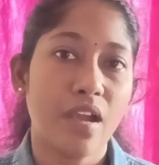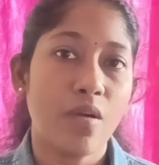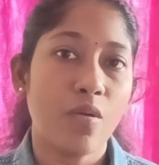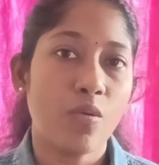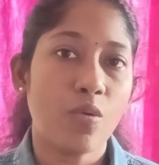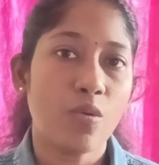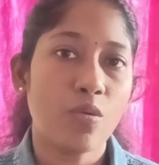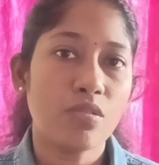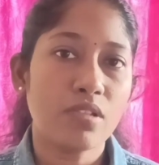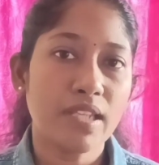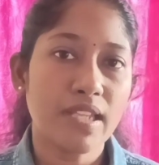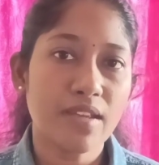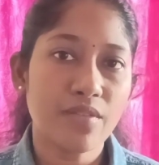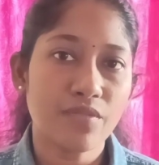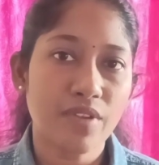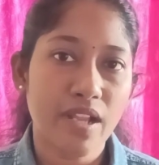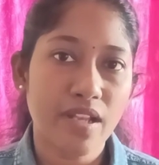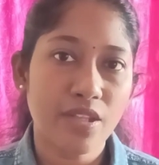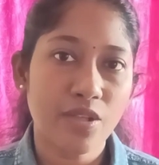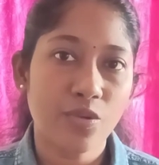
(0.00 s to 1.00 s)
Only
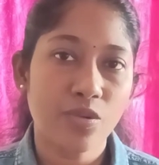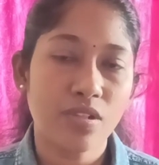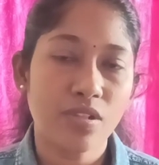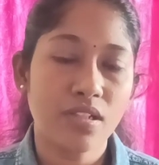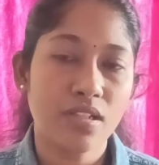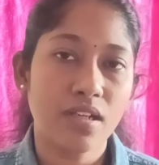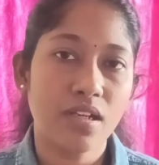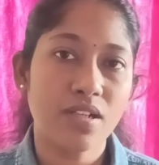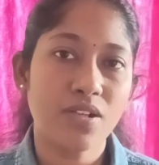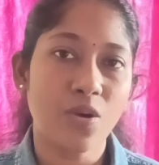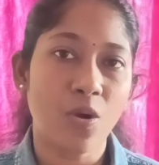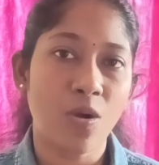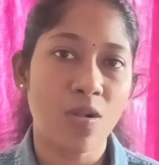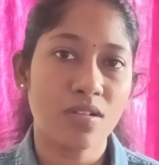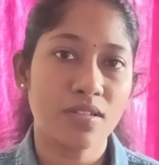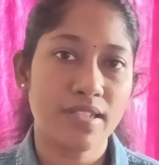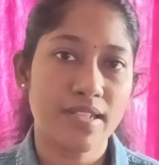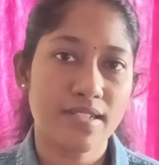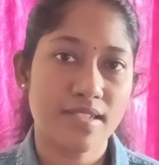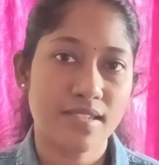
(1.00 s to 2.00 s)
when you learn all these